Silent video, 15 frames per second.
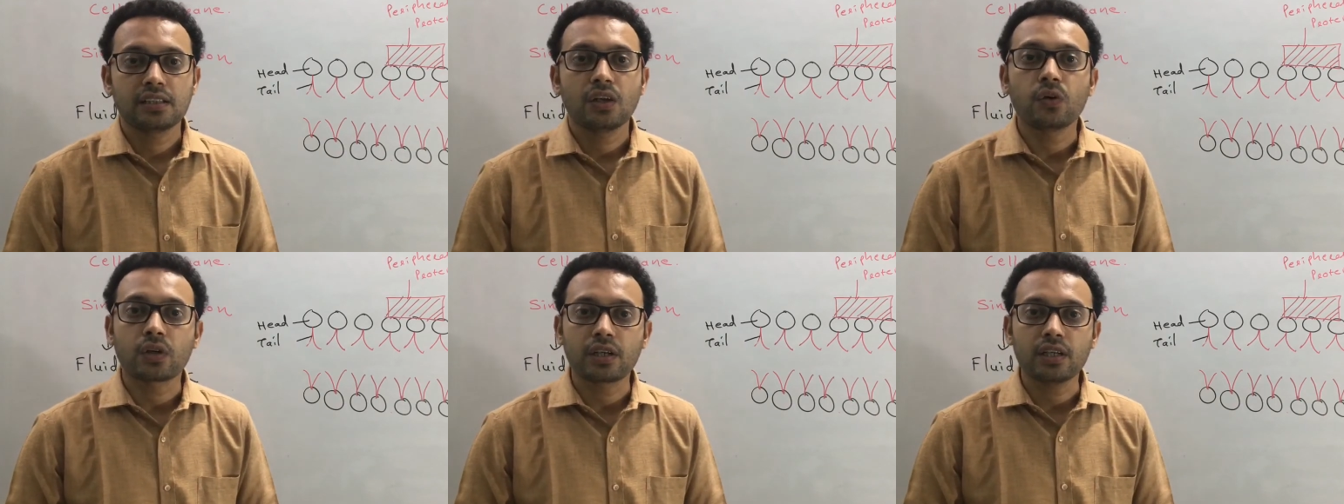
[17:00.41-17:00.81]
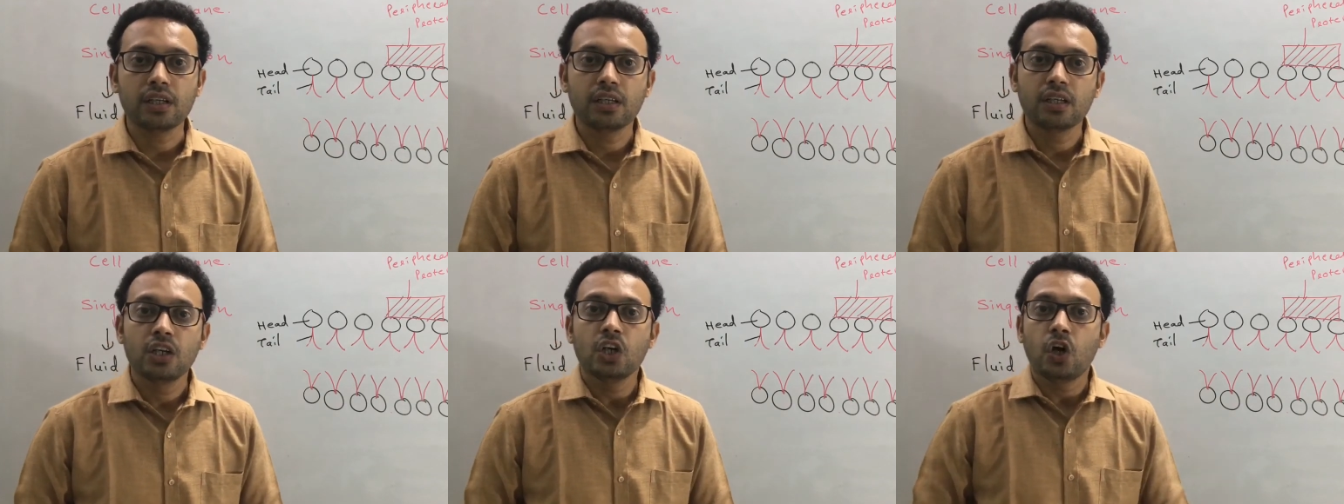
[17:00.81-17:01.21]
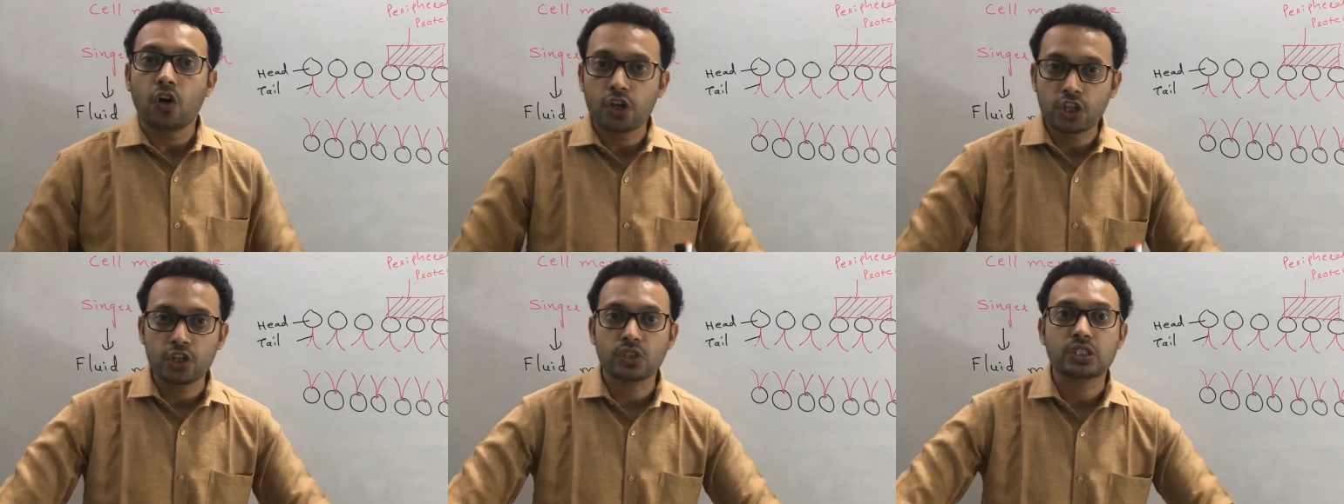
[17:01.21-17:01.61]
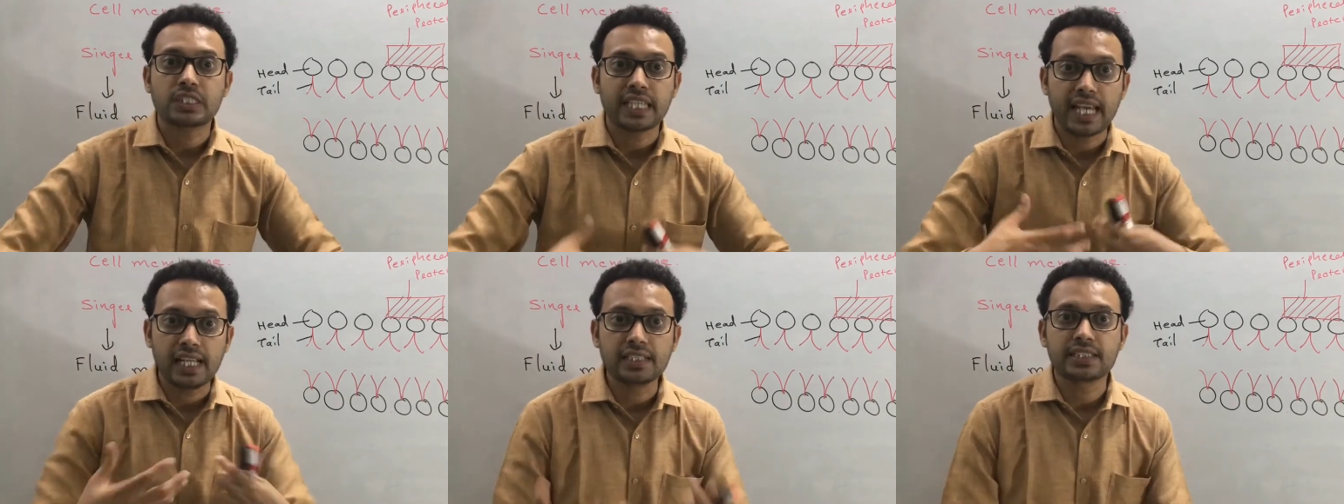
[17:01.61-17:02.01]
Okay, or your
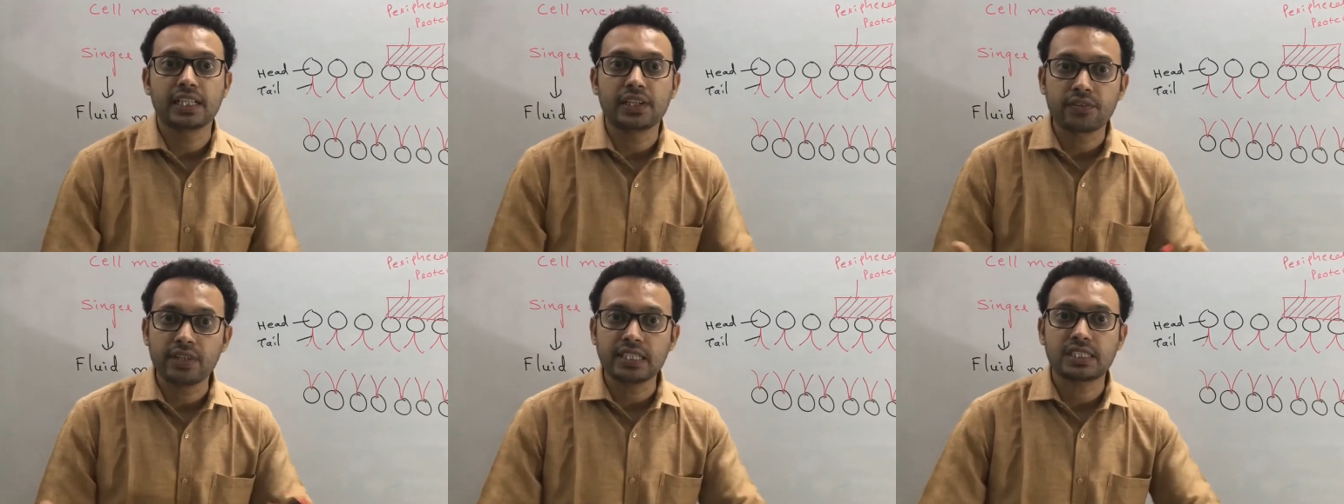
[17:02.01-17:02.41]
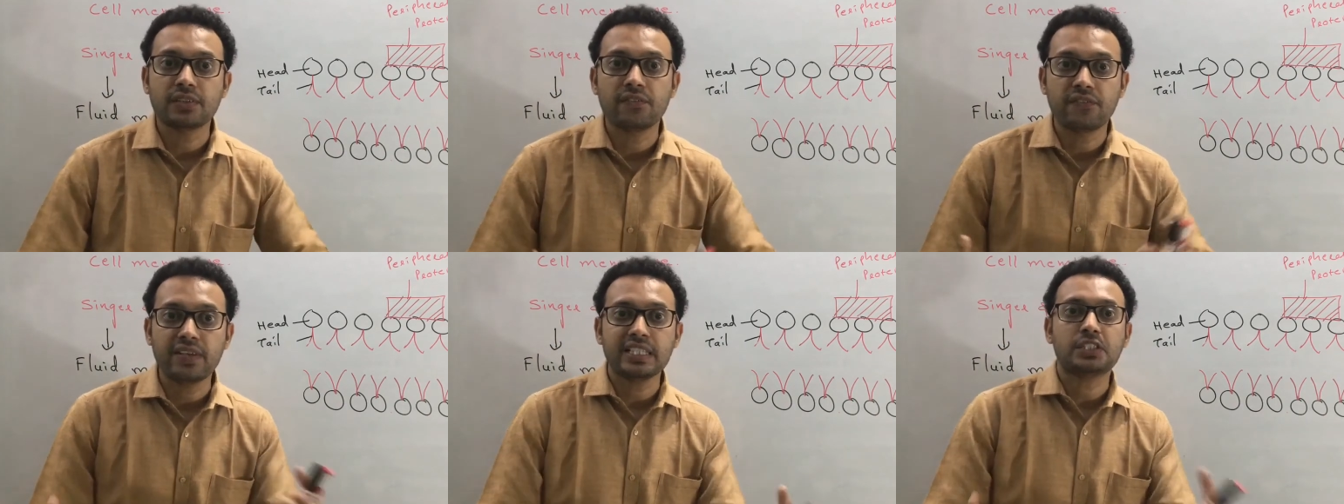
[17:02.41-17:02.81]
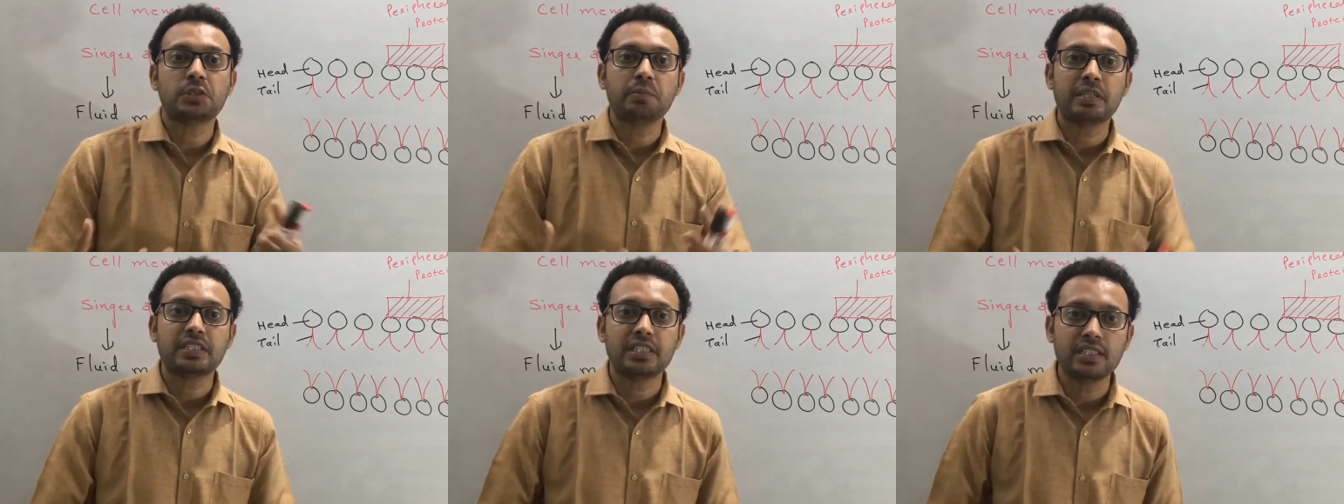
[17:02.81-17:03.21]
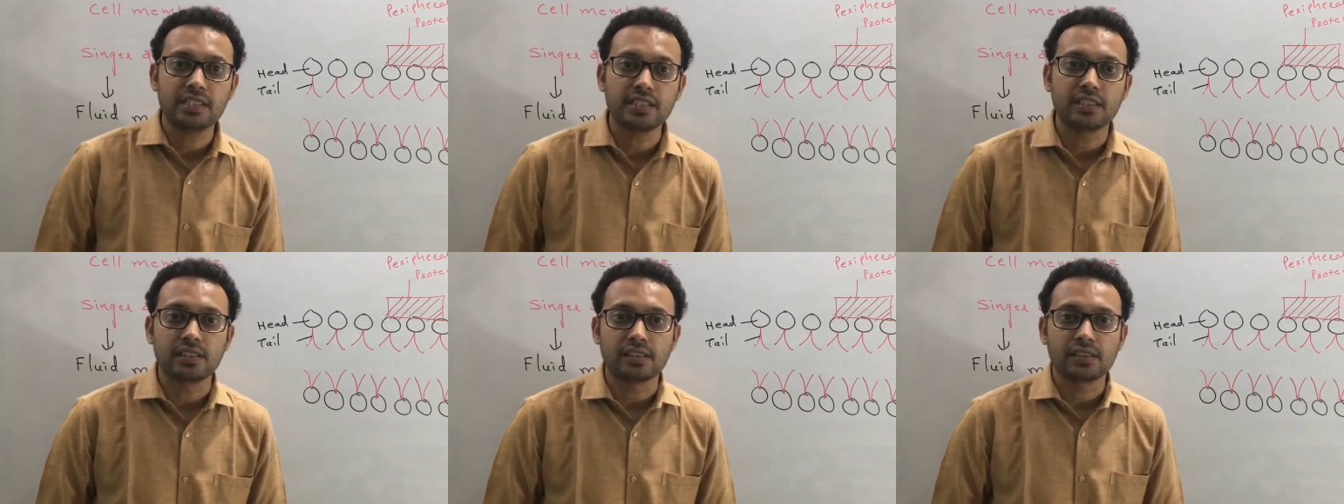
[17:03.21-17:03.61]
cell generates a waste material.